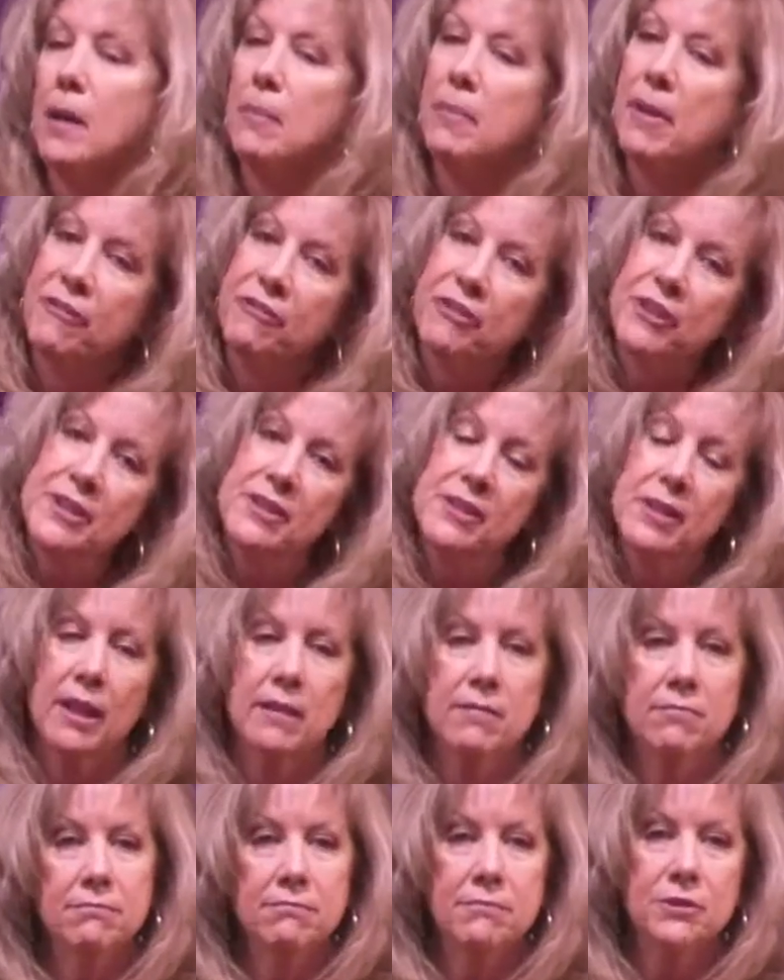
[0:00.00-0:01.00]
My friend
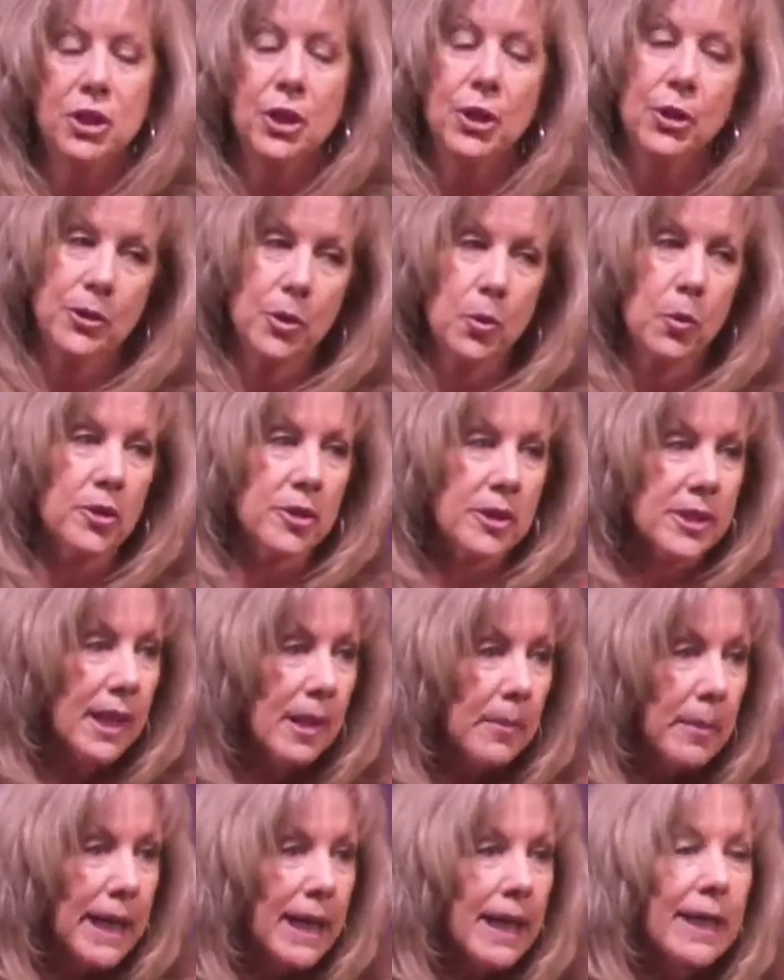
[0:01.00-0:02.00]
said, she heard the word
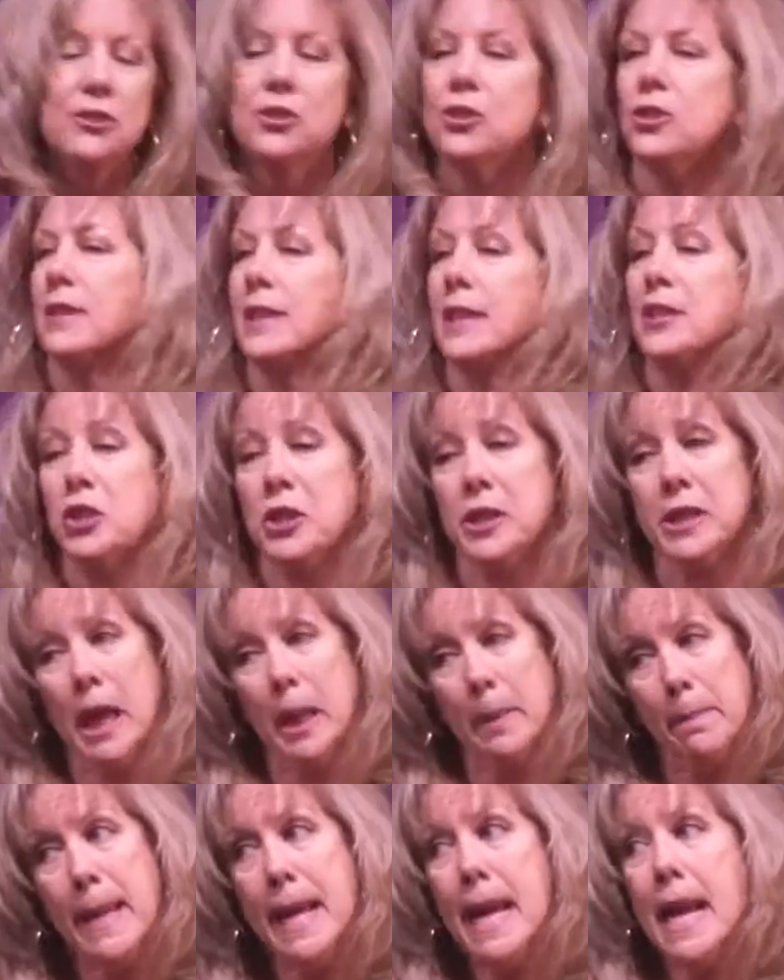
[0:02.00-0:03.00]
slimming, and she, just
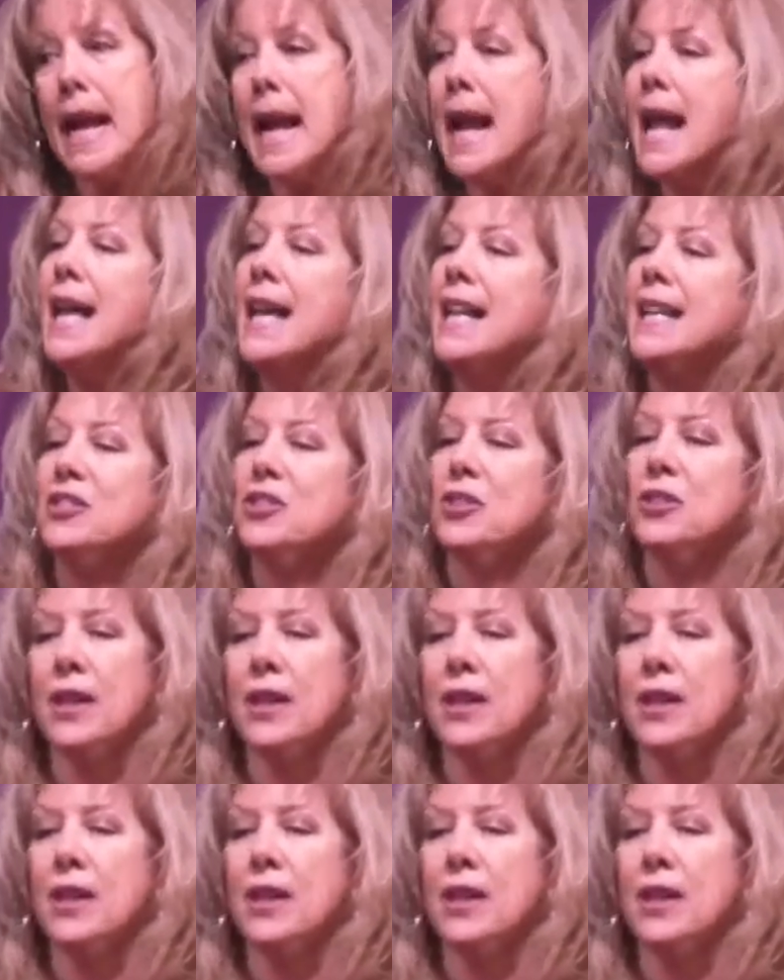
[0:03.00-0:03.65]
like me, she